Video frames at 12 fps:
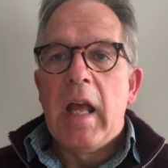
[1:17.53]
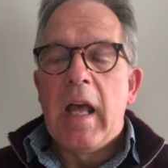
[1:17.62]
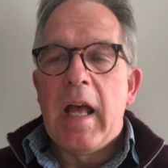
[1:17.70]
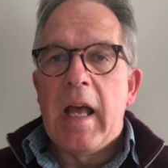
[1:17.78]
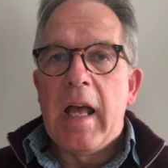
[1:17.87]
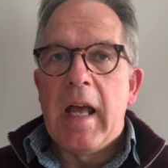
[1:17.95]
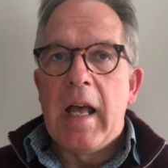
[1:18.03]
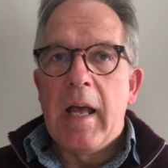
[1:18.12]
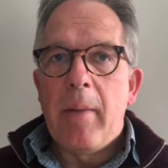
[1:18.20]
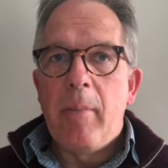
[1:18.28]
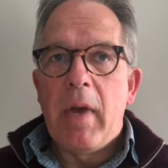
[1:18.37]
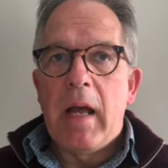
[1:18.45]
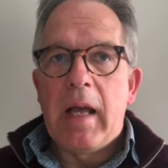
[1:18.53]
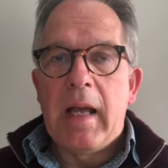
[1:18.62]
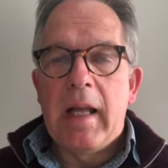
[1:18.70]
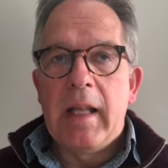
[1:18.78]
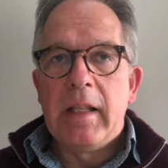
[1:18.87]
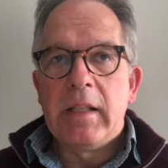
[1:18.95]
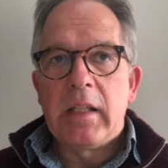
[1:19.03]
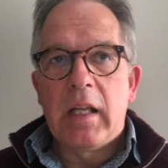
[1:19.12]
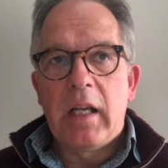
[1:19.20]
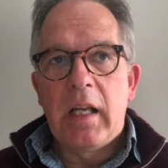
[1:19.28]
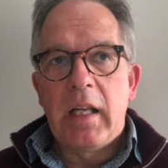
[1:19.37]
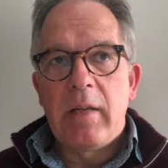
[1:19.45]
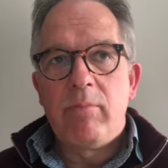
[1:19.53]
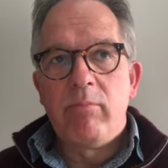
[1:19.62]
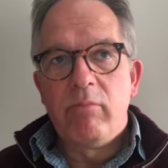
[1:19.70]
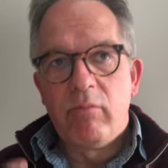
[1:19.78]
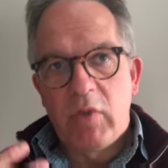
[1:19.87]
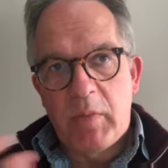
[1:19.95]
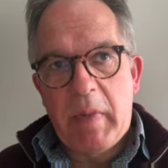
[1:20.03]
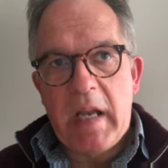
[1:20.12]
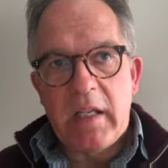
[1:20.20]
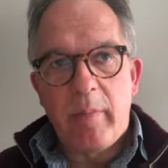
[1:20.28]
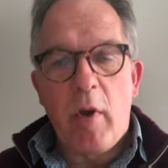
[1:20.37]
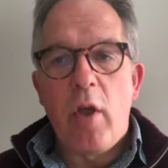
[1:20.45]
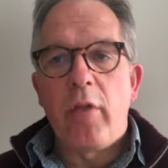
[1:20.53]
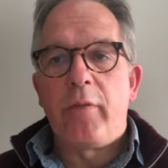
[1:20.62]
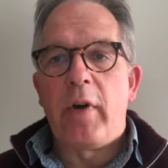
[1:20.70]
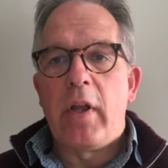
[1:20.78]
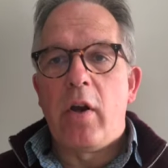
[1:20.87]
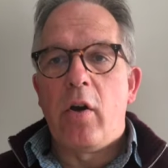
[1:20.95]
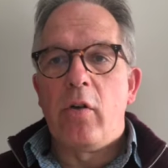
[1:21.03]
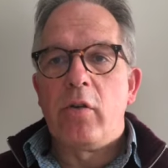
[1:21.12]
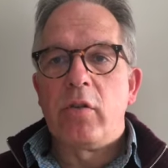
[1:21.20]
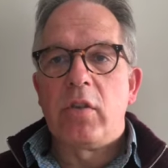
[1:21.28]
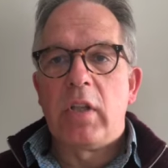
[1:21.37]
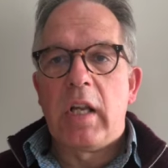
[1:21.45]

And I spent about 3 hours